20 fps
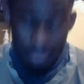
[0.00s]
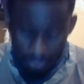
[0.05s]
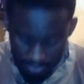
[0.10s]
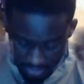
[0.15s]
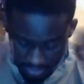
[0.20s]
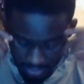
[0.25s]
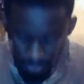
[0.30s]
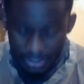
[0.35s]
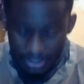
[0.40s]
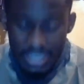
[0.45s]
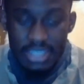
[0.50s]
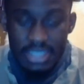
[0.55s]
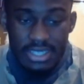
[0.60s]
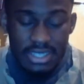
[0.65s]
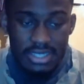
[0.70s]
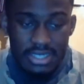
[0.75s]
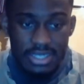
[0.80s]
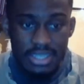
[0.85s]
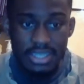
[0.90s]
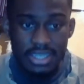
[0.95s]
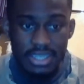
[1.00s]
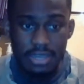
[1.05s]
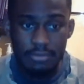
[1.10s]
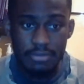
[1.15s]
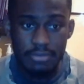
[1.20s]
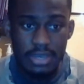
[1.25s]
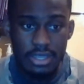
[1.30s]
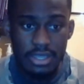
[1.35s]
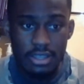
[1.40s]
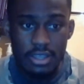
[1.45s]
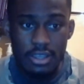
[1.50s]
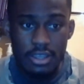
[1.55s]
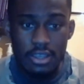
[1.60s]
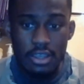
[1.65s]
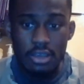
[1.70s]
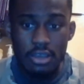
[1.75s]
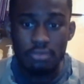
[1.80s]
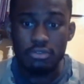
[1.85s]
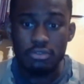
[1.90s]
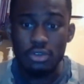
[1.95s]
or the other Alachayam,
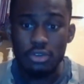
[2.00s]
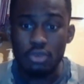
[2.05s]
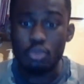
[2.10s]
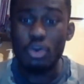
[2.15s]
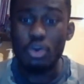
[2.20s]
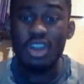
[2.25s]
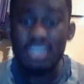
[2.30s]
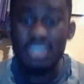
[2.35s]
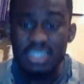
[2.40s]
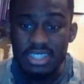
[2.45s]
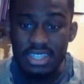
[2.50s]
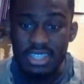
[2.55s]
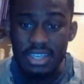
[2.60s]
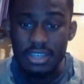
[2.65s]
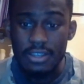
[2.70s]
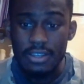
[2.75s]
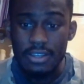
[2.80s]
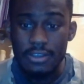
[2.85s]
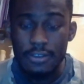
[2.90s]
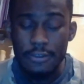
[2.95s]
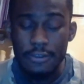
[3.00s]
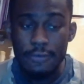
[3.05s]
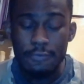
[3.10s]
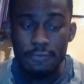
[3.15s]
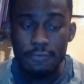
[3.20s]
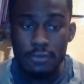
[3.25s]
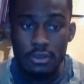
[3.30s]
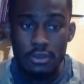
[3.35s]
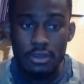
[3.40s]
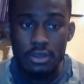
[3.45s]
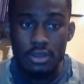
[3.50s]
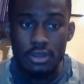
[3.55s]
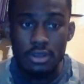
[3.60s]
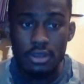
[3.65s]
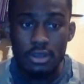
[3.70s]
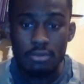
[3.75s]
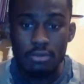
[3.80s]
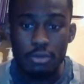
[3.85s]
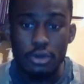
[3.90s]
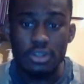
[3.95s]
which is the angels.
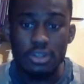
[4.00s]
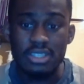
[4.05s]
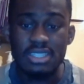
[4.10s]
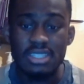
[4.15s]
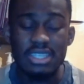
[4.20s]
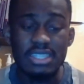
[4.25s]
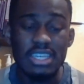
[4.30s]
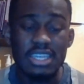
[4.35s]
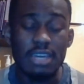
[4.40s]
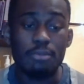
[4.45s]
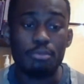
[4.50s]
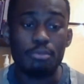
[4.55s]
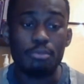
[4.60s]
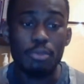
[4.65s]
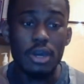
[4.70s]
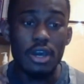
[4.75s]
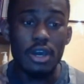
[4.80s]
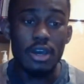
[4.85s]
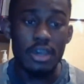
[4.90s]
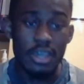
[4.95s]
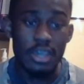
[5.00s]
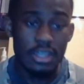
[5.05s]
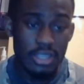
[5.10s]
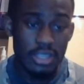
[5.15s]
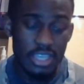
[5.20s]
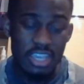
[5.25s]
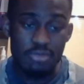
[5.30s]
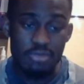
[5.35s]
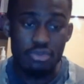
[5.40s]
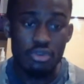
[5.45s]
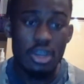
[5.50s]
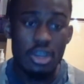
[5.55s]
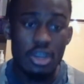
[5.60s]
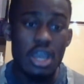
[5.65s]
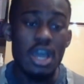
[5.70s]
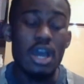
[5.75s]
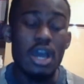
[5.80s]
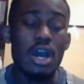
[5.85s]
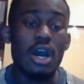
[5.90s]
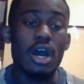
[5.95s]
That's the basic breakdown,
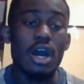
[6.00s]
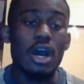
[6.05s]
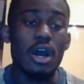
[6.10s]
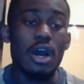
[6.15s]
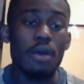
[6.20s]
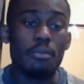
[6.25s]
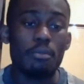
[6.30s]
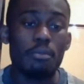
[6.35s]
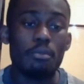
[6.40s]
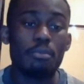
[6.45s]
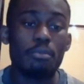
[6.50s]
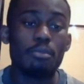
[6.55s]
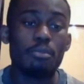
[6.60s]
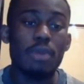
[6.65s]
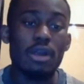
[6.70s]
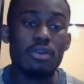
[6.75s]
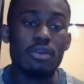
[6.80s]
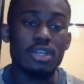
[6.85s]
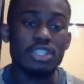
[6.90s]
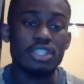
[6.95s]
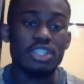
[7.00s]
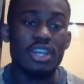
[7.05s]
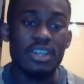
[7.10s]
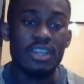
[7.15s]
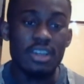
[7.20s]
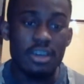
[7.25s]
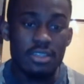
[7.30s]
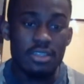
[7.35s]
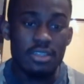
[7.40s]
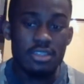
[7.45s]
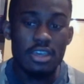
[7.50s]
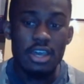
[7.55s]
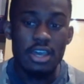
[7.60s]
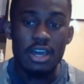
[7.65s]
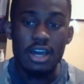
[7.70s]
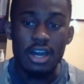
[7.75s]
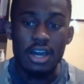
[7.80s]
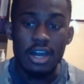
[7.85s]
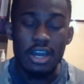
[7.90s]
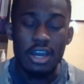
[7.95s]
okay? Because um,
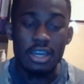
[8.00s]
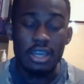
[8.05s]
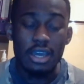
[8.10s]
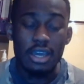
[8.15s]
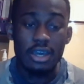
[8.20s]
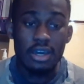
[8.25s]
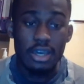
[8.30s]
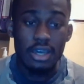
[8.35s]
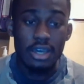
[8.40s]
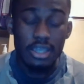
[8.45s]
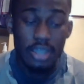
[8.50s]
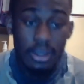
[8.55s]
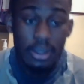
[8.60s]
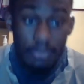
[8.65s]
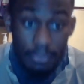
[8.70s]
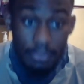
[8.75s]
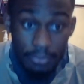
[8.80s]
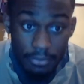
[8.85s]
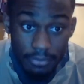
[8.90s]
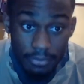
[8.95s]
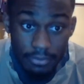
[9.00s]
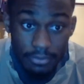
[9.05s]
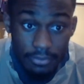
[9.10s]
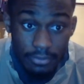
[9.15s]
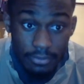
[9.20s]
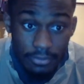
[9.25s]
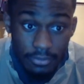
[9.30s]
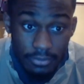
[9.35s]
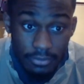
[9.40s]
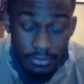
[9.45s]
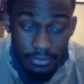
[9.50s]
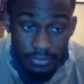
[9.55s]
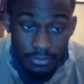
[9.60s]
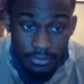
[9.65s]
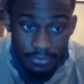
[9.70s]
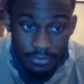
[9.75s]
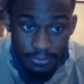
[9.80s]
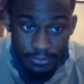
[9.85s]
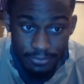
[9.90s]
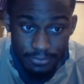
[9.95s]
the Most High really
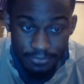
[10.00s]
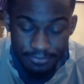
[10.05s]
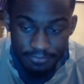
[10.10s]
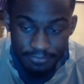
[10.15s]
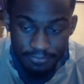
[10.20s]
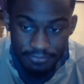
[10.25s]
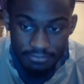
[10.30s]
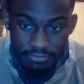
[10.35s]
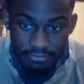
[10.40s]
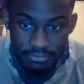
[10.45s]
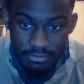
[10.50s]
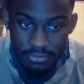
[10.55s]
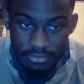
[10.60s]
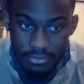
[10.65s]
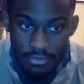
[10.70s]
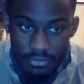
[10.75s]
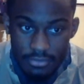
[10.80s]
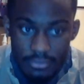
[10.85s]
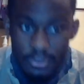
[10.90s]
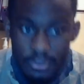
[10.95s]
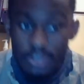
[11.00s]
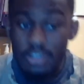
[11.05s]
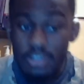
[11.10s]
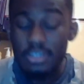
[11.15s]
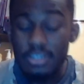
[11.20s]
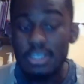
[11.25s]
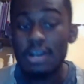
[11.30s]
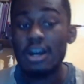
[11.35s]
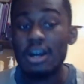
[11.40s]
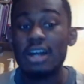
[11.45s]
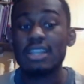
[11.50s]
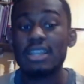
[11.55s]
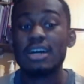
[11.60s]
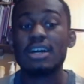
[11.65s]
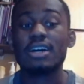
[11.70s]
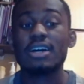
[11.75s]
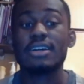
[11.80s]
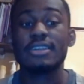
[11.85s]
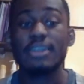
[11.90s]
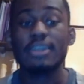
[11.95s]
didn't do anything, okay? He
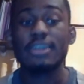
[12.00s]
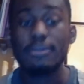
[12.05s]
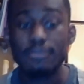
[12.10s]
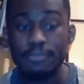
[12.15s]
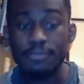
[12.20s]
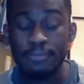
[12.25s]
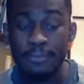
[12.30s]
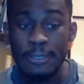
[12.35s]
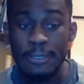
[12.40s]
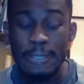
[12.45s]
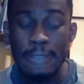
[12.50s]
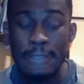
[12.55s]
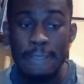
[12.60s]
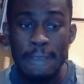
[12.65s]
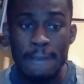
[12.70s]
had the blueprint,